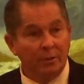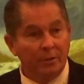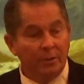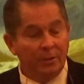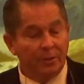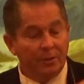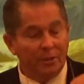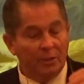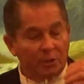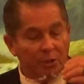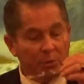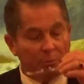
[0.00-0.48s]

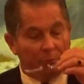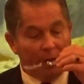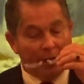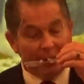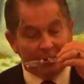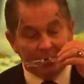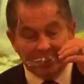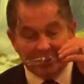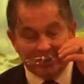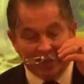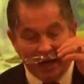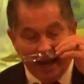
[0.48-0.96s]
Amen.
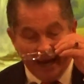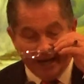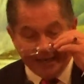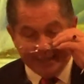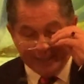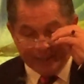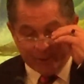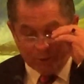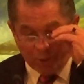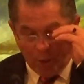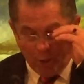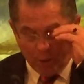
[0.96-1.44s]
Spread the
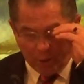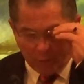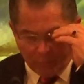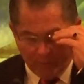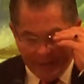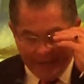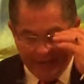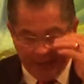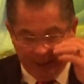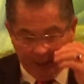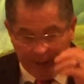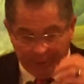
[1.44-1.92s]
tidings all
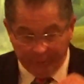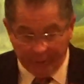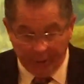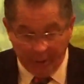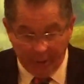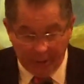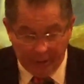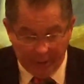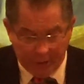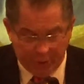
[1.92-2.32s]
around.